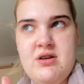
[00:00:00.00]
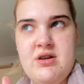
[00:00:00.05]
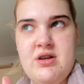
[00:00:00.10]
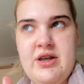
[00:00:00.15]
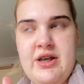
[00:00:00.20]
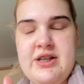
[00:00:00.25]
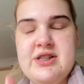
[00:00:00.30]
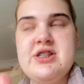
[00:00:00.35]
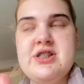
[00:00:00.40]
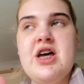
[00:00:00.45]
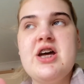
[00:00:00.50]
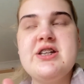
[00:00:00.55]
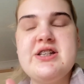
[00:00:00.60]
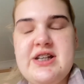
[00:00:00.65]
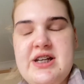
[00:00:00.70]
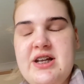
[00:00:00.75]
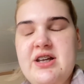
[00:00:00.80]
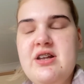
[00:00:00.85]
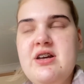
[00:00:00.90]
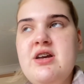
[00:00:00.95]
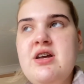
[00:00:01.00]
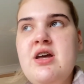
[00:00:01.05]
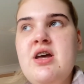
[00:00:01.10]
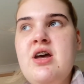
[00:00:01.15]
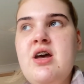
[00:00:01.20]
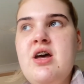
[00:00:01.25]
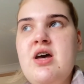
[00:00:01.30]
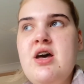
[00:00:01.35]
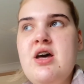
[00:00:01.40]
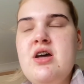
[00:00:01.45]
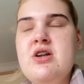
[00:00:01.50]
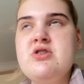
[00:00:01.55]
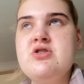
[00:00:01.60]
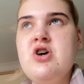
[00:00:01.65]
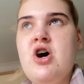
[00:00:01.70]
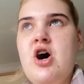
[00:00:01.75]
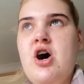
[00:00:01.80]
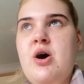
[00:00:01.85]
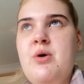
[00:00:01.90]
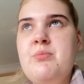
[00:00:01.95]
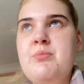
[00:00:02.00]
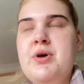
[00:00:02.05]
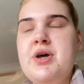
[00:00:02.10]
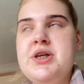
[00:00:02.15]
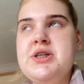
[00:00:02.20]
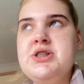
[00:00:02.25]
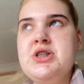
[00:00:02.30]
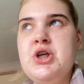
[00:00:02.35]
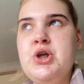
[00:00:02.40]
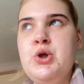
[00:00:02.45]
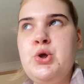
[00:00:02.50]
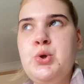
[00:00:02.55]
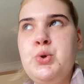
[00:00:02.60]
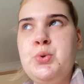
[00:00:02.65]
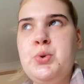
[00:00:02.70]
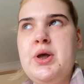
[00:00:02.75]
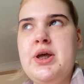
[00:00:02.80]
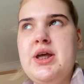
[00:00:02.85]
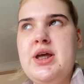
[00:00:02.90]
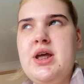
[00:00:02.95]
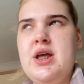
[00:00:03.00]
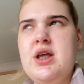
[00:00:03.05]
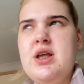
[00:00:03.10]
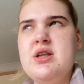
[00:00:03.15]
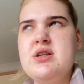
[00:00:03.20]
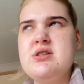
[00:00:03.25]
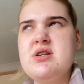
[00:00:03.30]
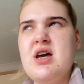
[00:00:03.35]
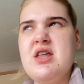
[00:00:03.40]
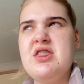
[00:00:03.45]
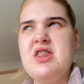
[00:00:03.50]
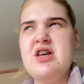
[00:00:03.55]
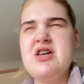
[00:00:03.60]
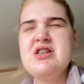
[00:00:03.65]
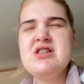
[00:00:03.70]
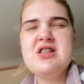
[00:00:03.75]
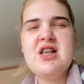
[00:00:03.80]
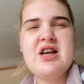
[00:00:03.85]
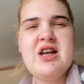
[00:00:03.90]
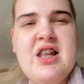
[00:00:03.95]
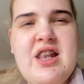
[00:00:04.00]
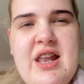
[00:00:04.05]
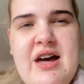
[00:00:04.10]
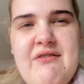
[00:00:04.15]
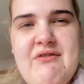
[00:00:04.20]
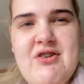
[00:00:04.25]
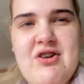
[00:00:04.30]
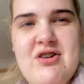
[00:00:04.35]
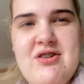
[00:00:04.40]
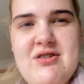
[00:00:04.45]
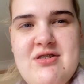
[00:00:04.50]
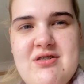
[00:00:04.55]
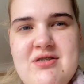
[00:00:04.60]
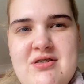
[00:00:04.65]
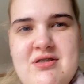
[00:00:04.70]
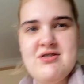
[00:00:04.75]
He's 13. Thomas, who is, I think he's 11.